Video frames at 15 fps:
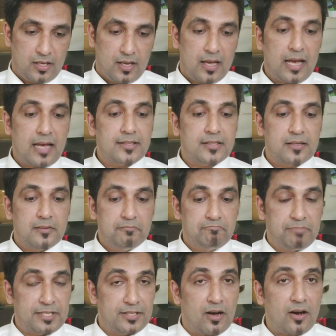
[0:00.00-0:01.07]
And
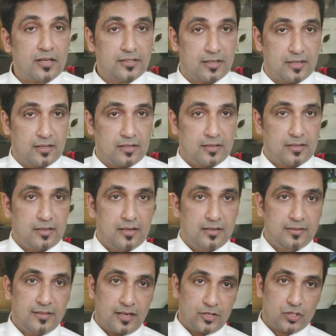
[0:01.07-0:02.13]
banana,
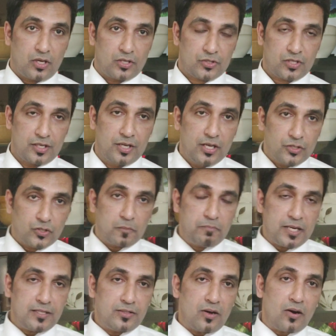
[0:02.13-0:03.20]
that is Australian. So
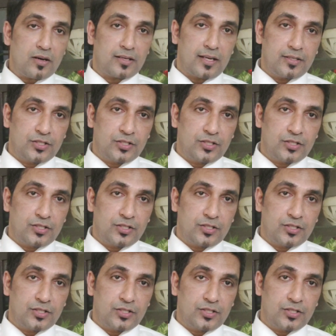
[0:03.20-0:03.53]
banana,